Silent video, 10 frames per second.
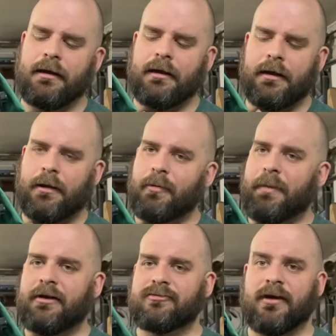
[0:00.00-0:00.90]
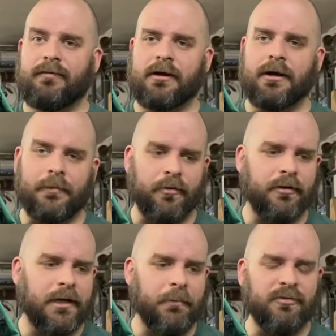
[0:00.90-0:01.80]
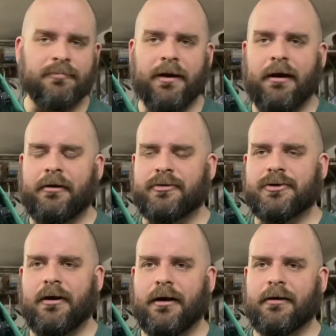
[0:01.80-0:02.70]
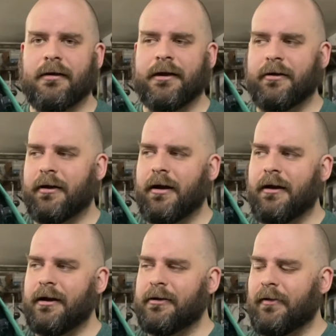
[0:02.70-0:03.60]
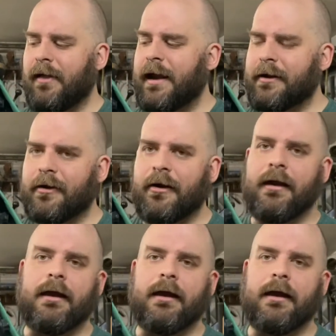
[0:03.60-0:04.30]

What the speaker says: But buy yourself a couple, keep a spare on your truck or on your cart in your locker,